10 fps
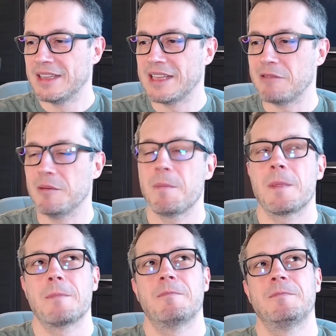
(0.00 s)
Now,
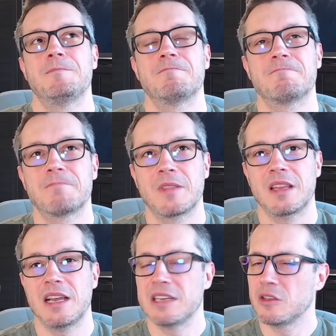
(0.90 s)

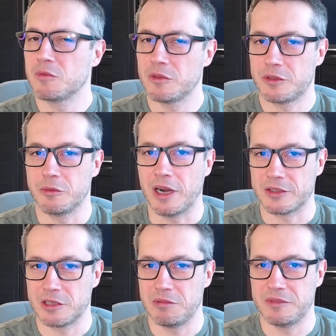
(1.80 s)
I don't want to
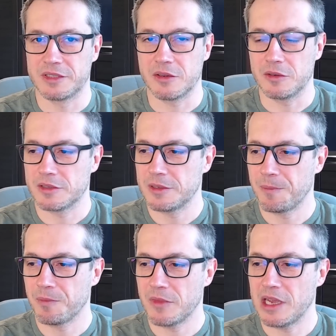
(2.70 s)
rush with this course.
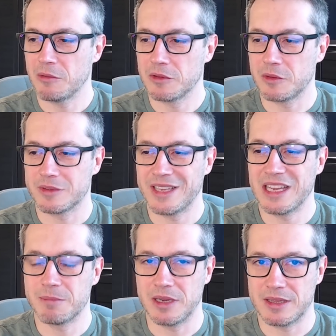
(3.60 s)
I want to
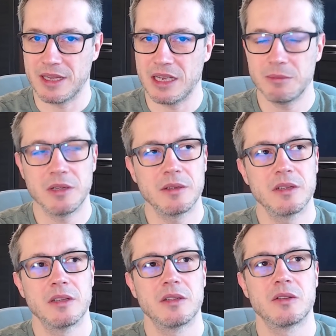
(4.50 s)
take my time
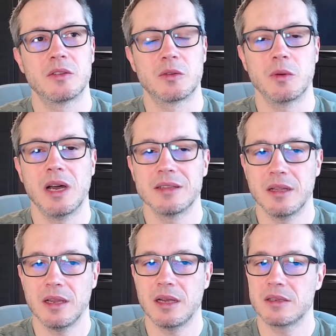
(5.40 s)
to
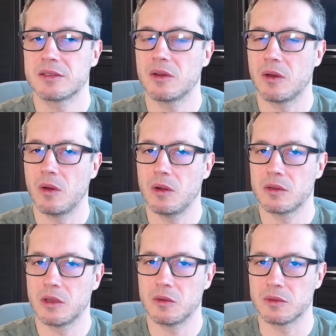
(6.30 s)
analyze all
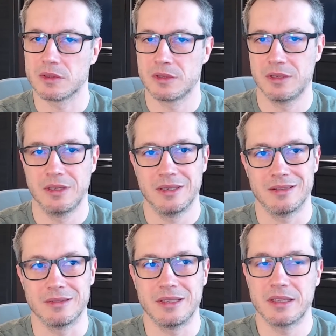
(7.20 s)
those
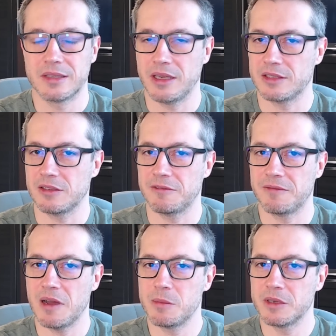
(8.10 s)
details of
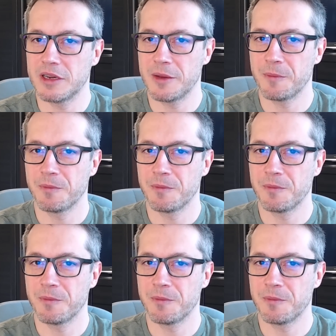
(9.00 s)
Fabric